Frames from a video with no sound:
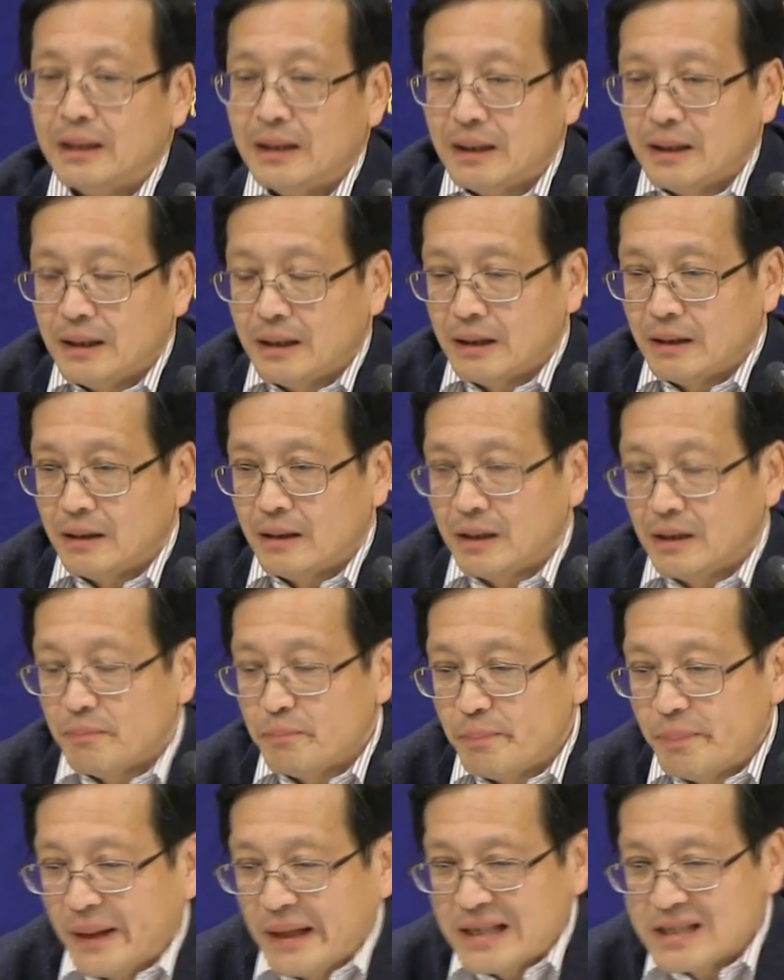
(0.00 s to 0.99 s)
The
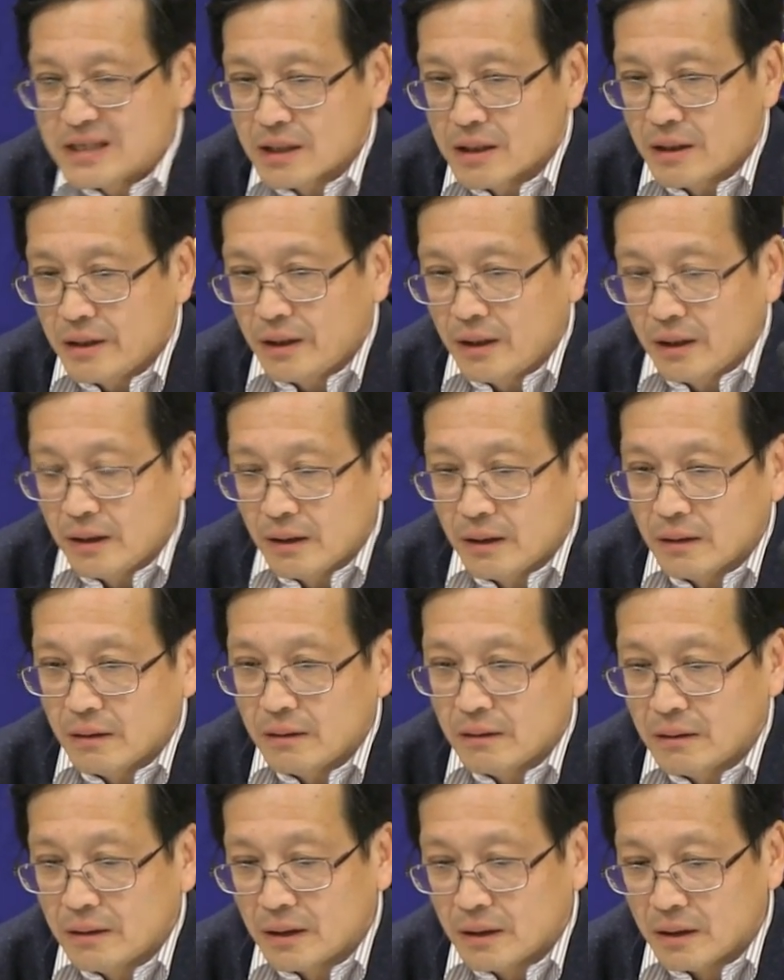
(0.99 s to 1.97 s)
basically,
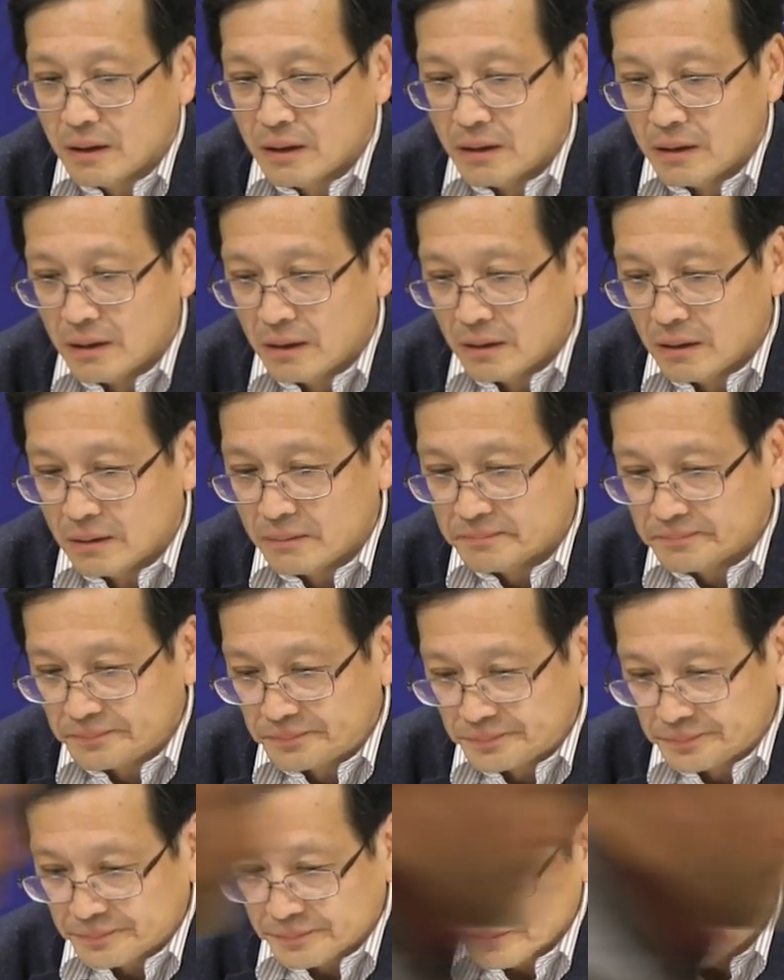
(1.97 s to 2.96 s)
the
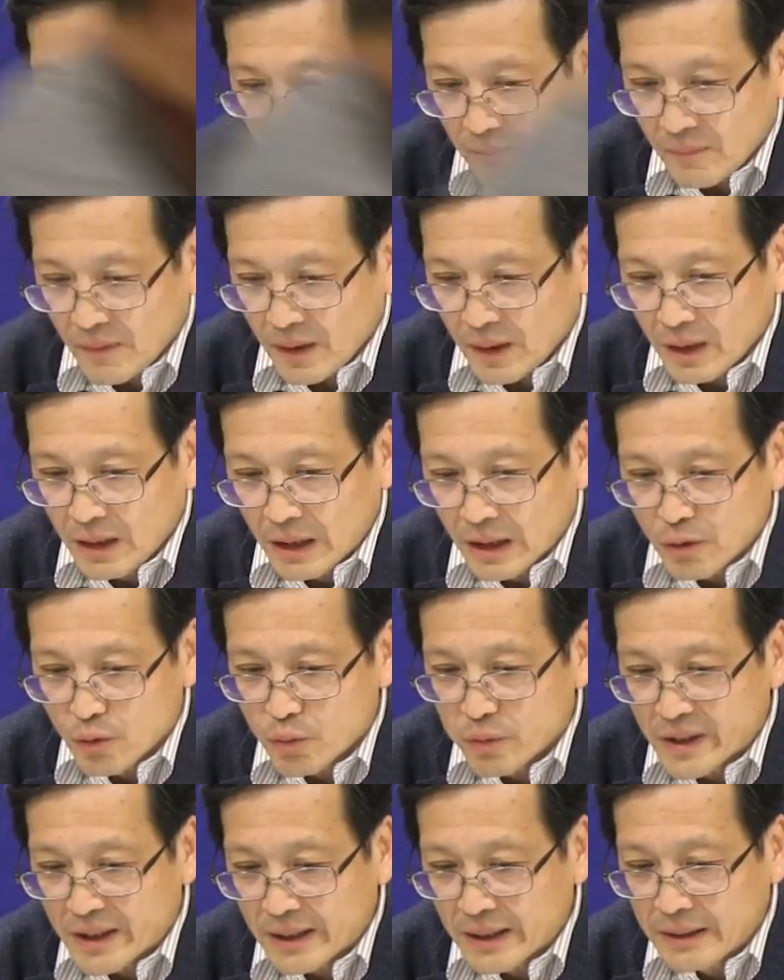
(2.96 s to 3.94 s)

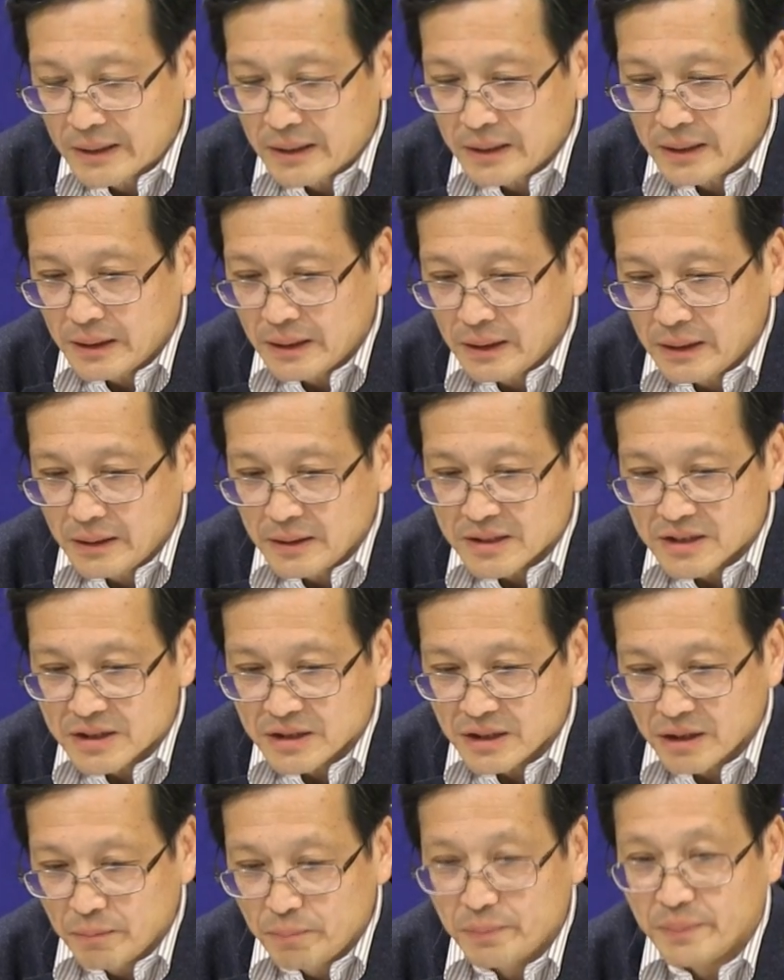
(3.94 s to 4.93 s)
quarantine
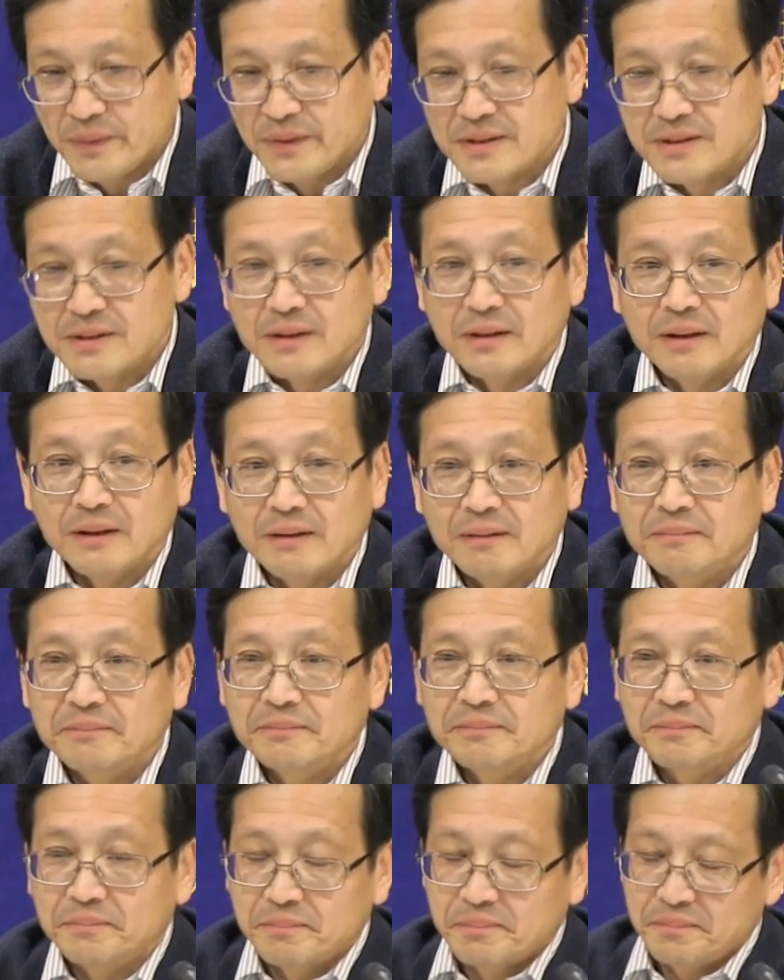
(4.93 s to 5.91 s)
in ship is
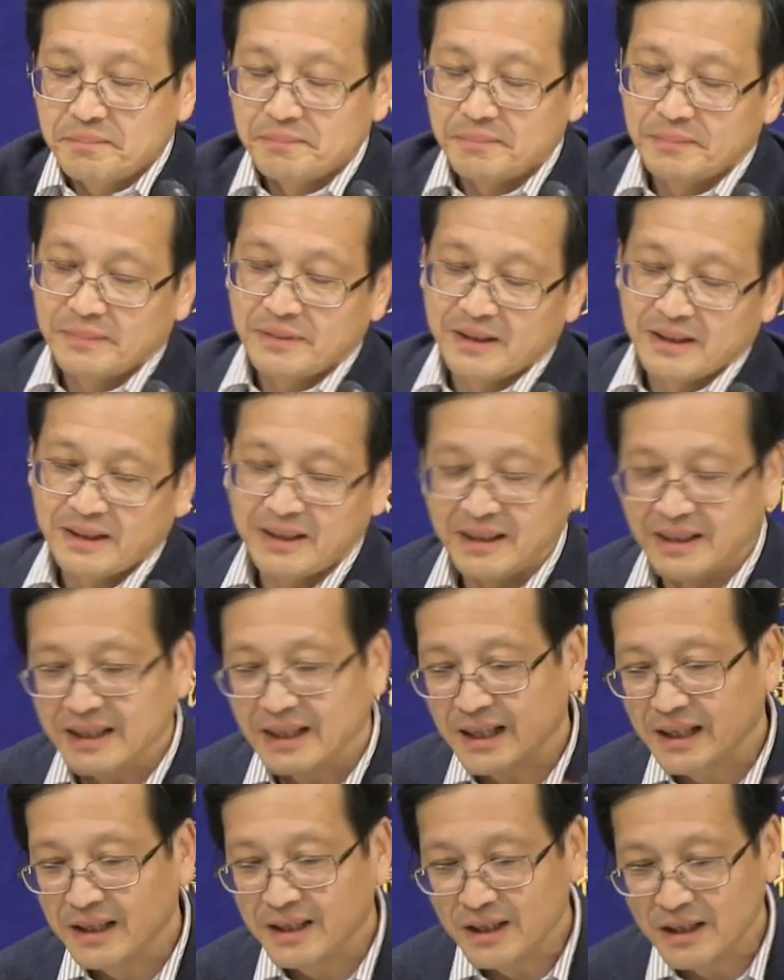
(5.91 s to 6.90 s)
the
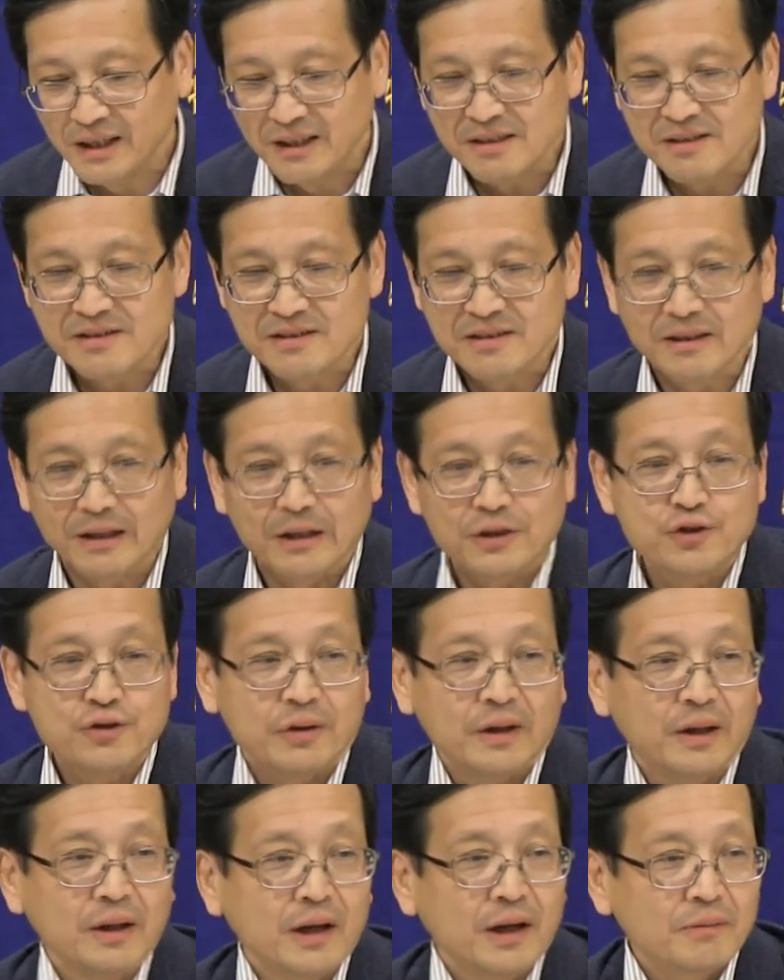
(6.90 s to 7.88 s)
19th
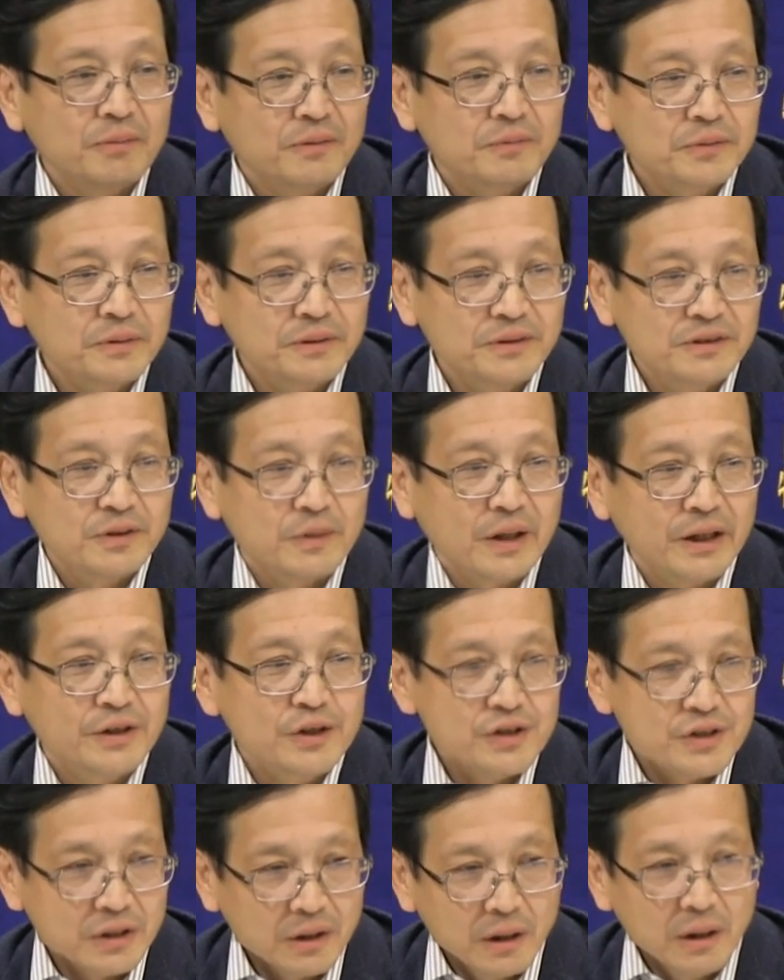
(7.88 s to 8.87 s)
century type of the
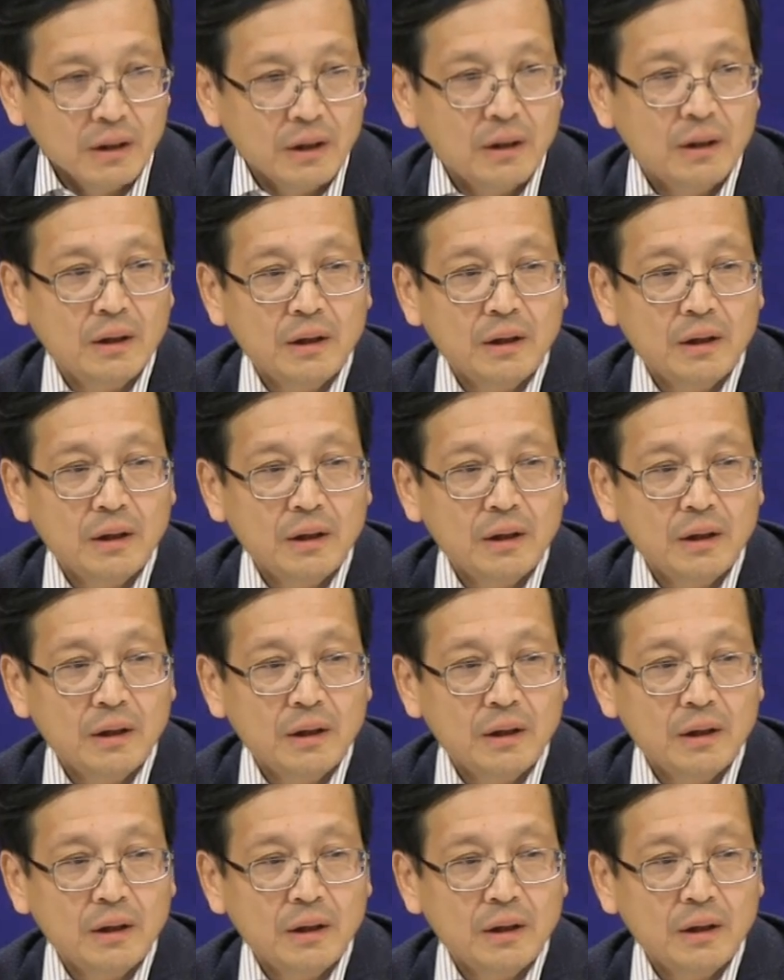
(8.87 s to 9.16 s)
strategy.